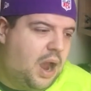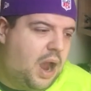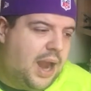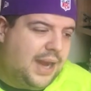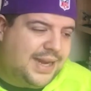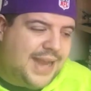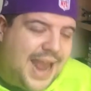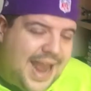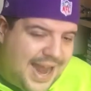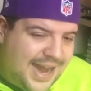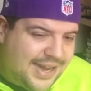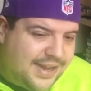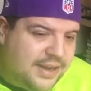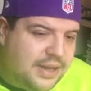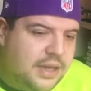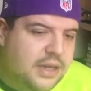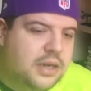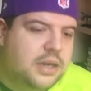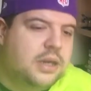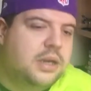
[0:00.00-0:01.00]
I
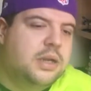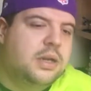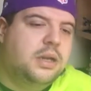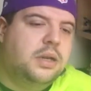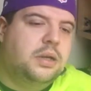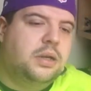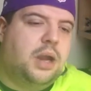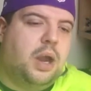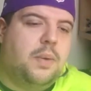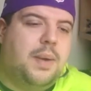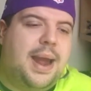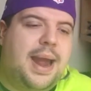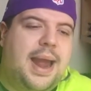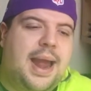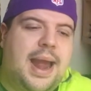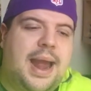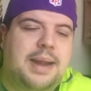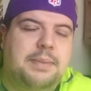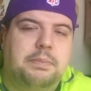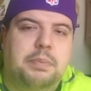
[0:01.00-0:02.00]
can go
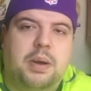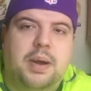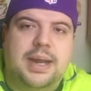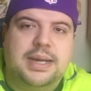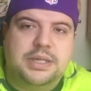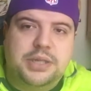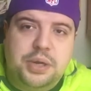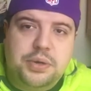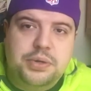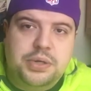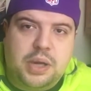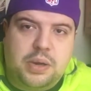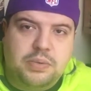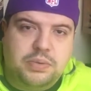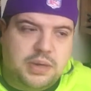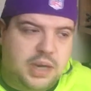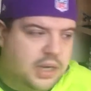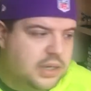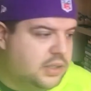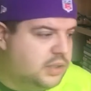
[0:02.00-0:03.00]
out and buy
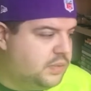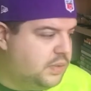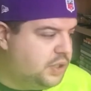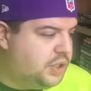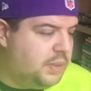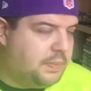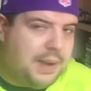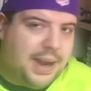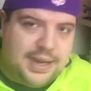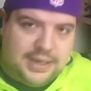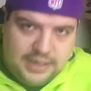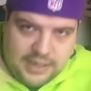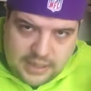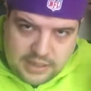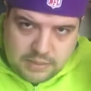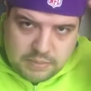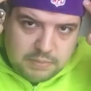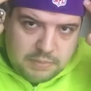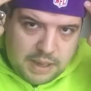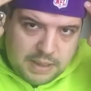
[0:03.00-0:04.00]
two-tone guns which are
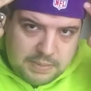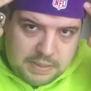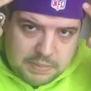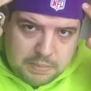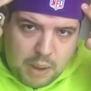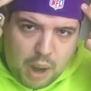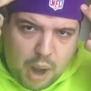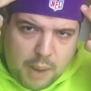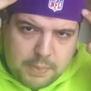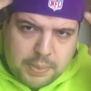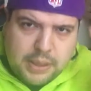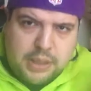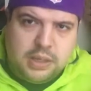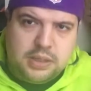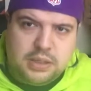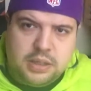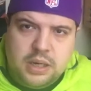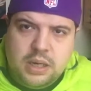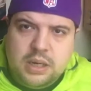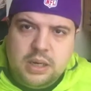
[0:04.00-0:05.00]
painted maybe purple
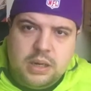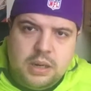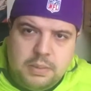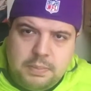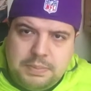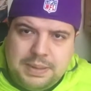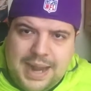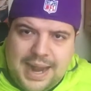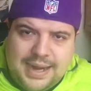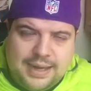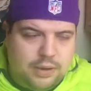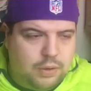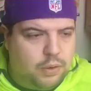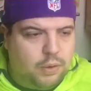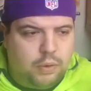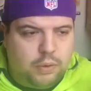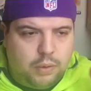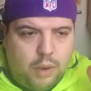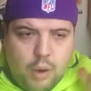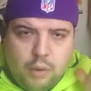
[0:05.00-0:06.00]
and black,
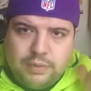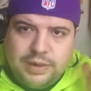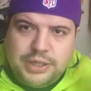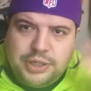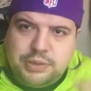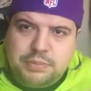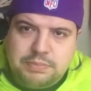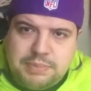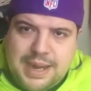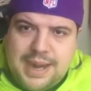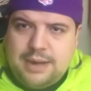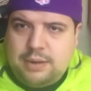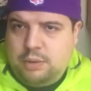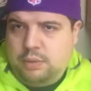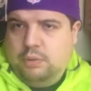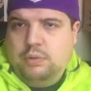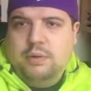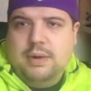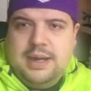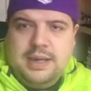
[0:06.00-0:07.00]
or orange and black,
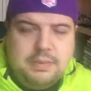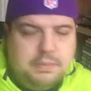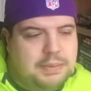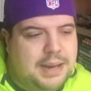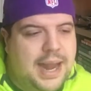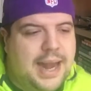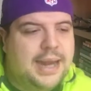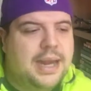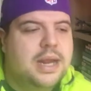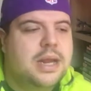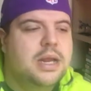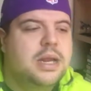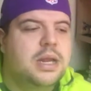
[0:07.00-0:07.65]
or green and black,